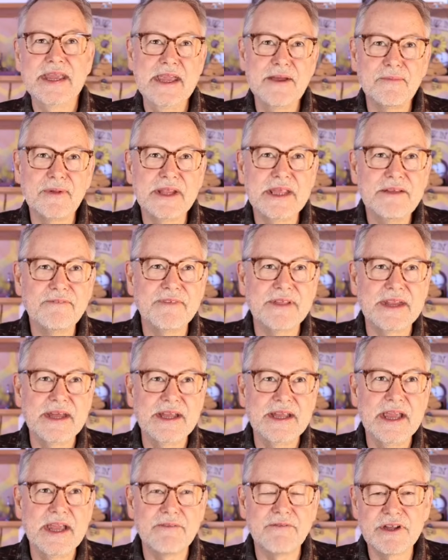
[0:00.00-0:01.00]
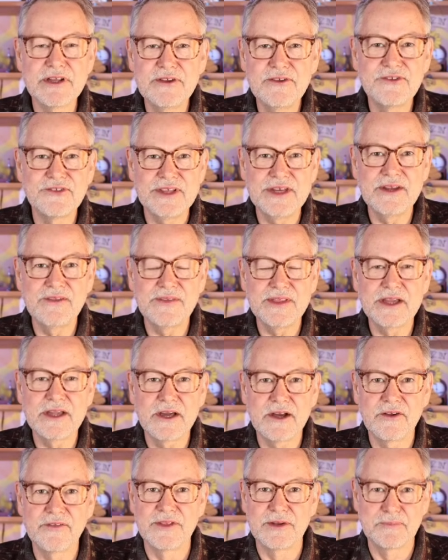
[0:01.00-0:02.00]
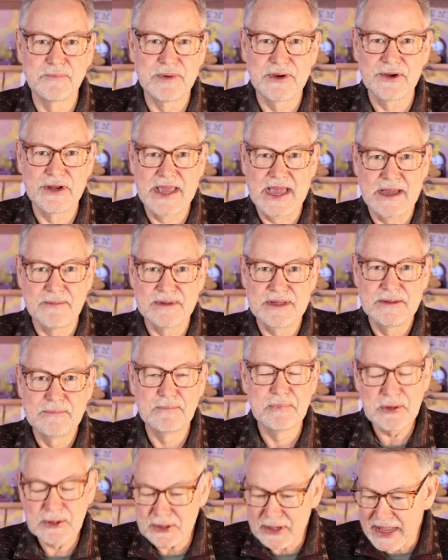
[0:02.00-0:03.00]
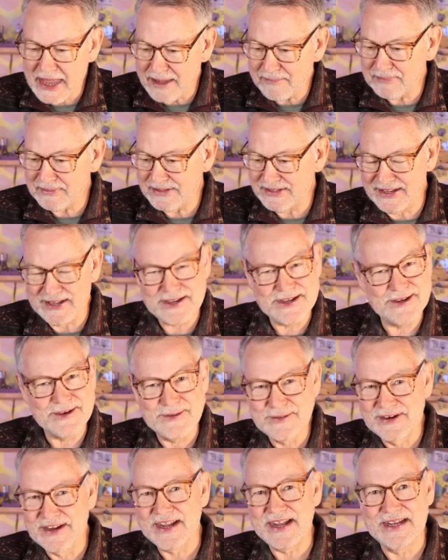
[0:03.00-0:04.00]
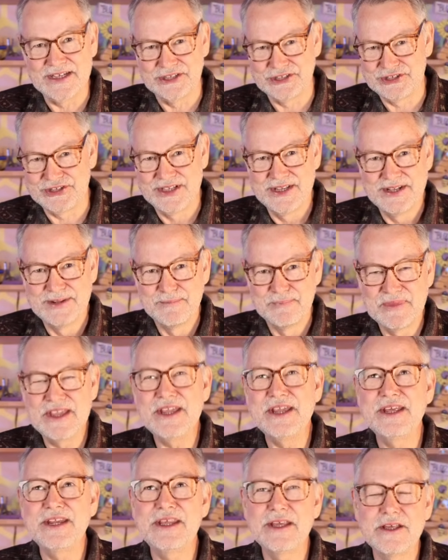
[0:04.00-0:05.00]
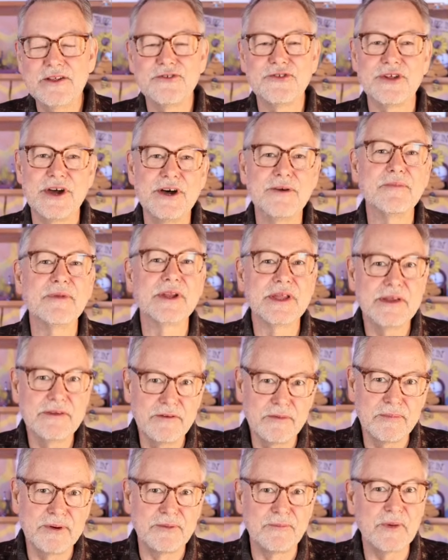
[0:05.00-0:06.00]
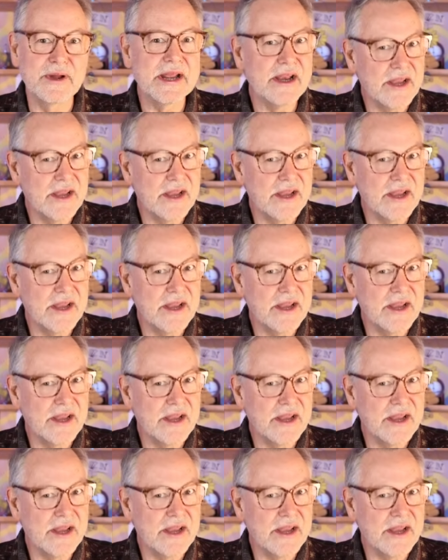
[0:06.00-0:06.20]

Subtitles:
can't believe that I ever use anything other than burlap. Burlap, oh gosh, it is unbelievable. What